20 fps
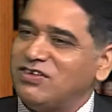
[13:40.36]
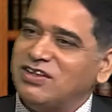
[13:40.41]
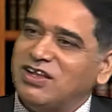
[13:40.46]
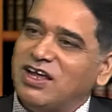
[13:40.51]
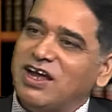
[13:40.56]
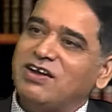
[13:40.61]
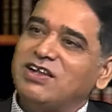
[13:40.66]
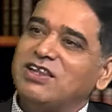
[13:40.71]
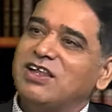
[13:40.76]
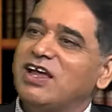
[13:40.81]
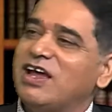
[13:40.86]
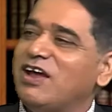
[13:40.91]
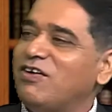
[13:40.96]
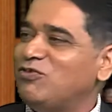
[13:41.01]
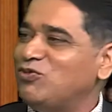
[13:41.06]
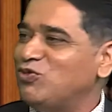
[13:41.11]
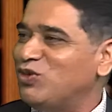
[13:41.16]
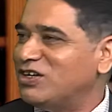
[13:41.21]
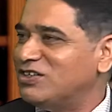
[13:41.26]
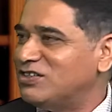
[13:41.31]
that they
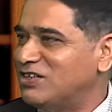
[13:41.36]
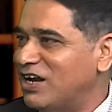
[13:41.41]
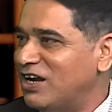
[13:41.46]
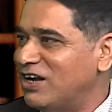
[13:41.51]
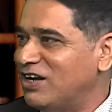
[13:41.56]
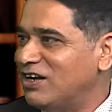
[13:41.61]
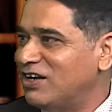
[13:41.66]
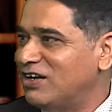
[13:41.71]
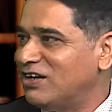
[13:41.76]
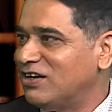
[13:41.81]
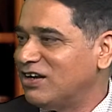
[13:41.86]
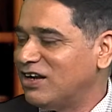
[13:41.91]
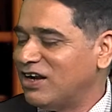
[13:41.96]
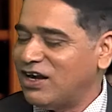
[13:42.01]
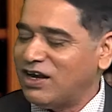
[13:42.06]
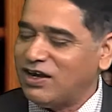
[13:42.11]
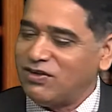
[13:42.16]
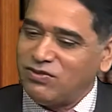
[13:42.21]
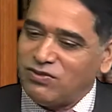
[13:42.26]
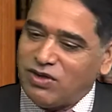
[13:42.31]
have to extend it,
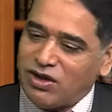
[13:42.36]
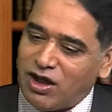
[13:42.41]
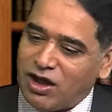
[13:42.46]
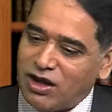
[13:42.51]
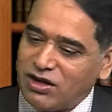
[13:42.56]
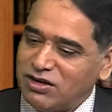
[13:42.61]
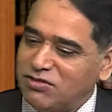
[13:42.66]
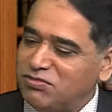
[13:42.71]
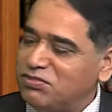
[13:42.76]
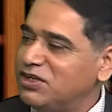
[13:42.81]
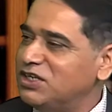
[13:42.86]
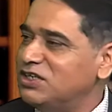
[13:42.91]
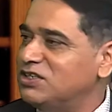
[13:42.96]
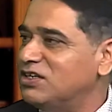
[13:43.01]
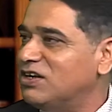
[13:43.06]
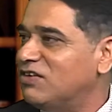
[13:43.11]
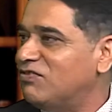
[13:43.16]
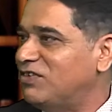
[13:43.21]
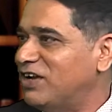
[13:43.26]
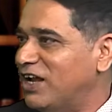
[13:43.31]
and on
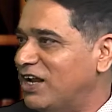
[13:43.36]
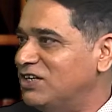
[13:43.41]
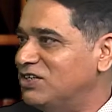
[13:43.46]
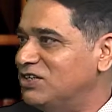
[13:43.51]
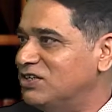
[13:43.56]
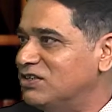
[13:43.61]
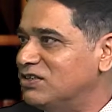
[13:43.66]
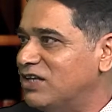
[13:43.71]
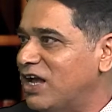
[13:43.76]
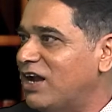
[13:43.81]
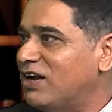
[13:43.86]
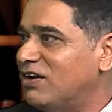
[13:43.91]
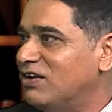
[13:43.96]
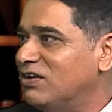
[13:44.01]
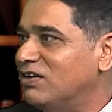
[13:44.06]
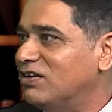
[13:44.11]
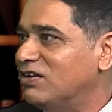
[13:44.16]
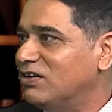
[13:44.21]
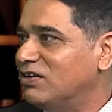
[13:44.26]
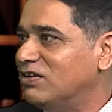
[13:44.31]
completion of 10 years, that
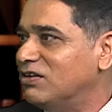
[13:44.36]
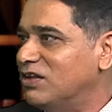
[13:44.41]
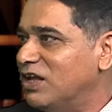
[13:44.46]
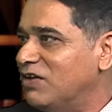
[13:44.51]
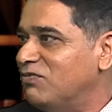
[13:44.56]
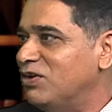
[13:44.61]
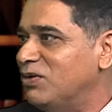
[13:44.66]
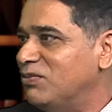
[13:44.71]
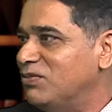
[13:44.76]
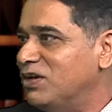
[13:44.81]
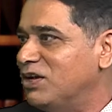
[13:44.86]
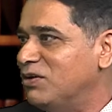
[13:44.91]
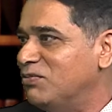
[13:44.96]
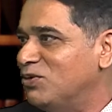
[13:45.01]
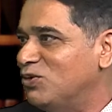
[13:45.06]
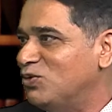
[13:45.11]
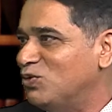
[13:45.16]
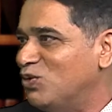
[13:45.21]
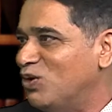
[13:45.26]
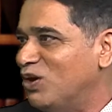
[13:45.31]
they will be
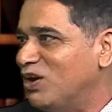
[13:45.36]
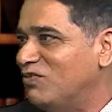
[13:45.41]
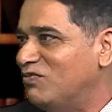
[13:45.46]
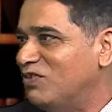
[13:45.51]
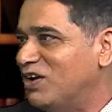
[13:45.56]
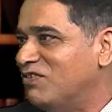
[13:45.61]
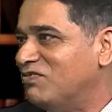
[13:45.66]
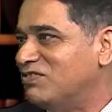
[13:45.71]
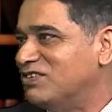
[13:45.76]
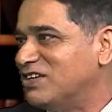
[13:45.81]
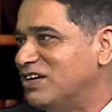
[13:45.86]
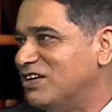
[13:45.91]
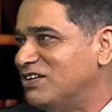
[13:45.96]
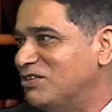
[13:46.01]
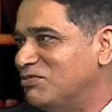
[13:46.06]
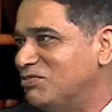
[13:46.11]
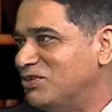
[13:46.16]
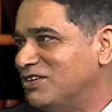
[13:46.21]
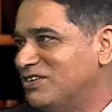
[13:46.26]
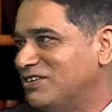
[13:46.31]
able to qualify for settlement.